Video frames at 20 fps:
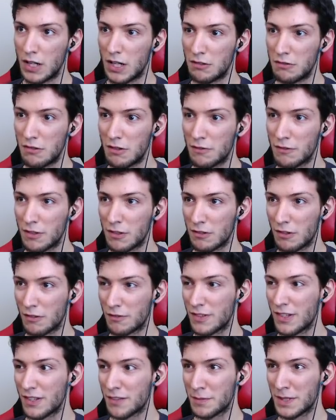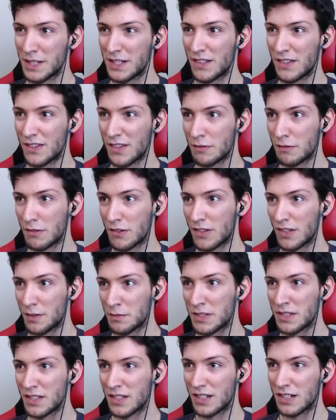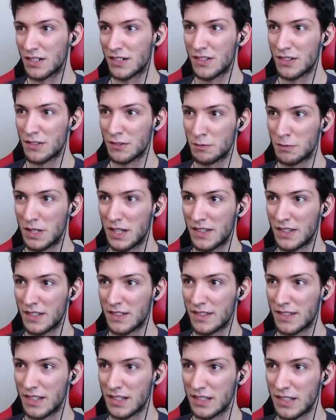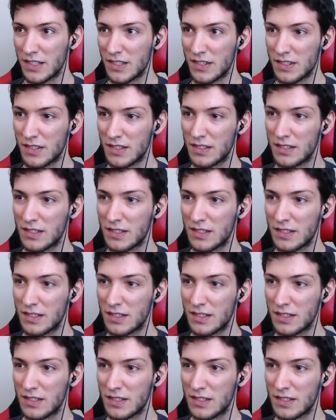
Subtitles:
Wow, with all of these minions it was a bit hard to basic side this.